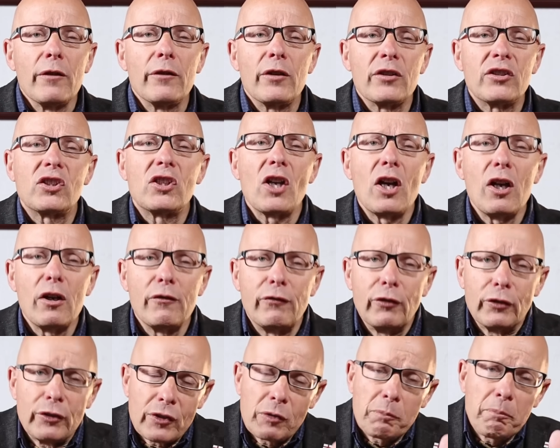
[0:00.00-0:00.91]
the
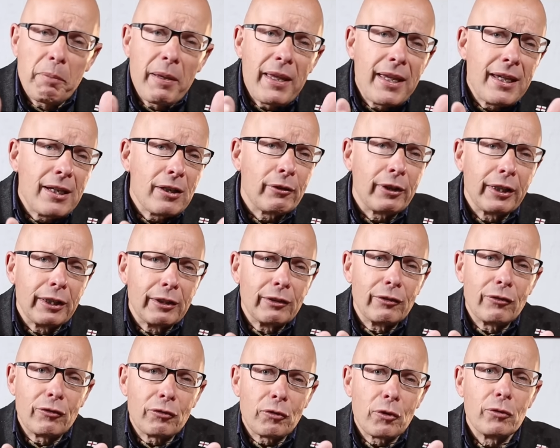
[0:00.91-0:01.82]
servants
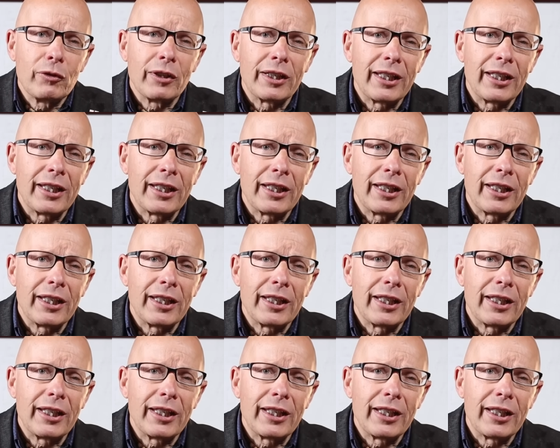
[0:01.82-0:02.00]
peering through